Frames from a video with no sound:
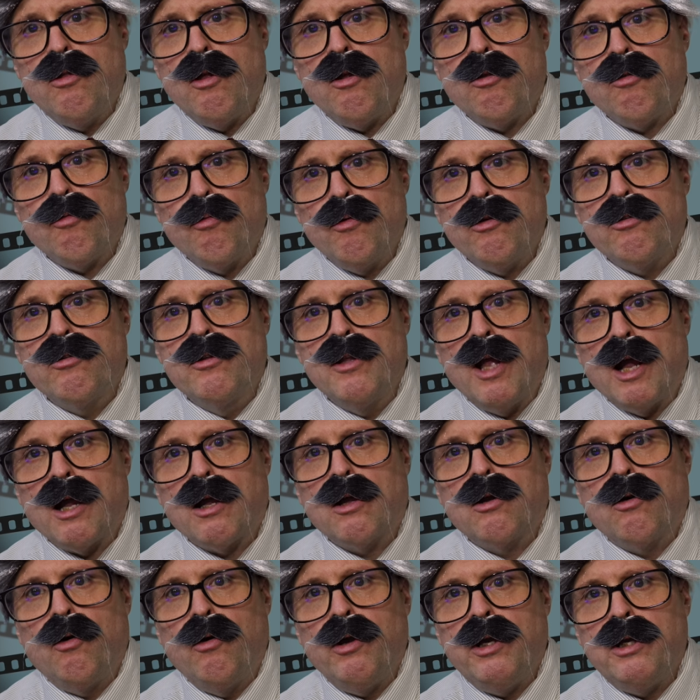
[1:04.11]
this was not
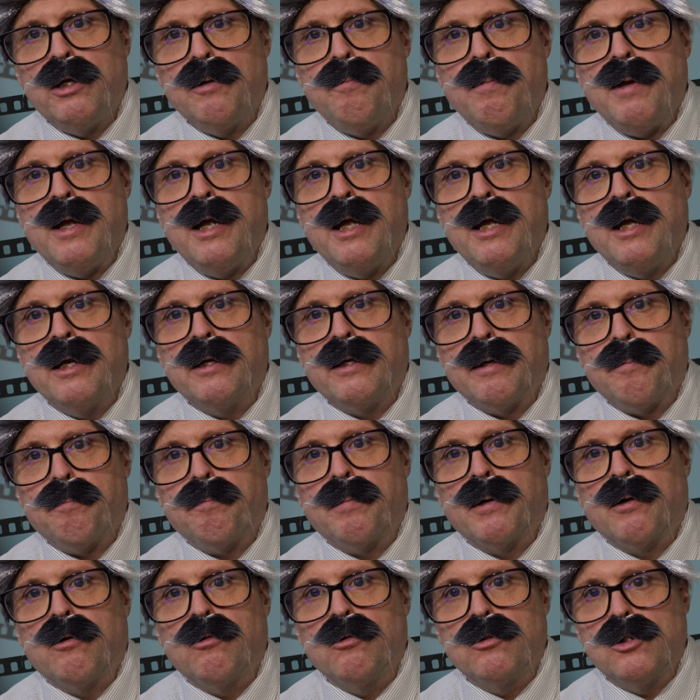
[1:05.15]
going to be a
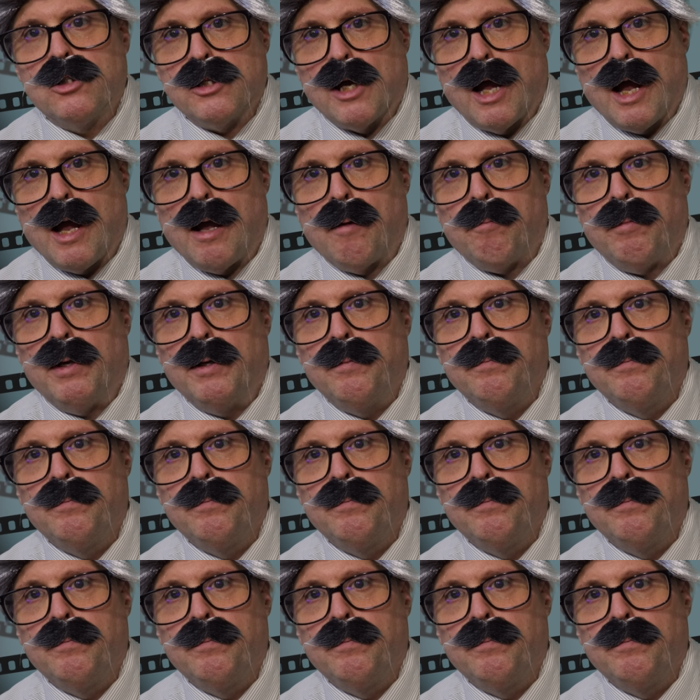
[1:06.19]
typical job.